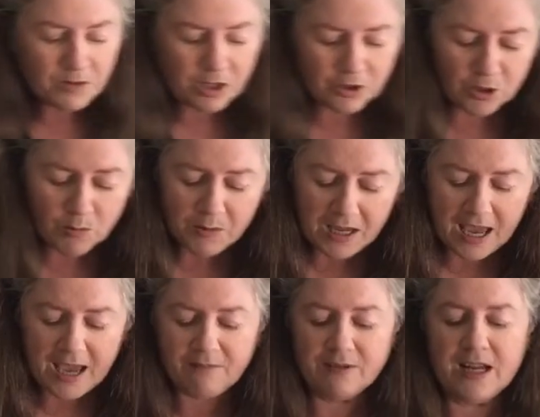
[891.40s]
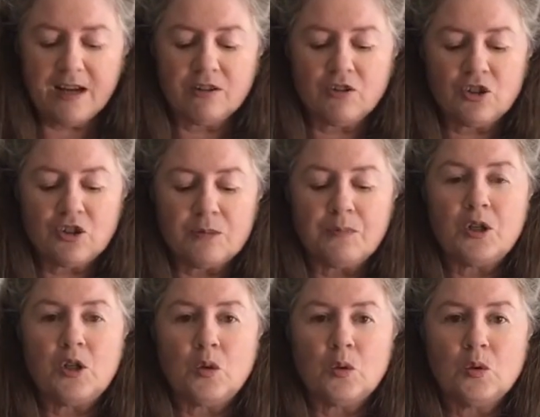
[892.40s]
So what we have now is just a
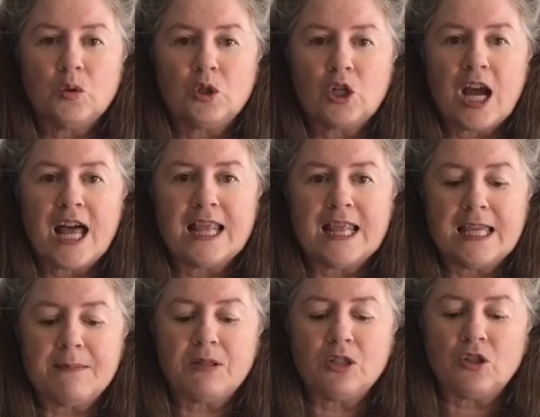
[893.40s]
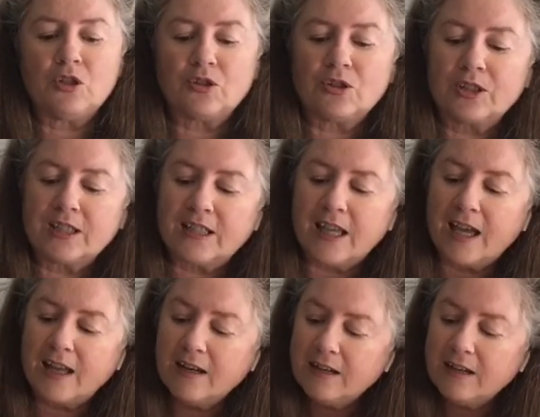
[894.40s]
pure lemon juice. Look at that.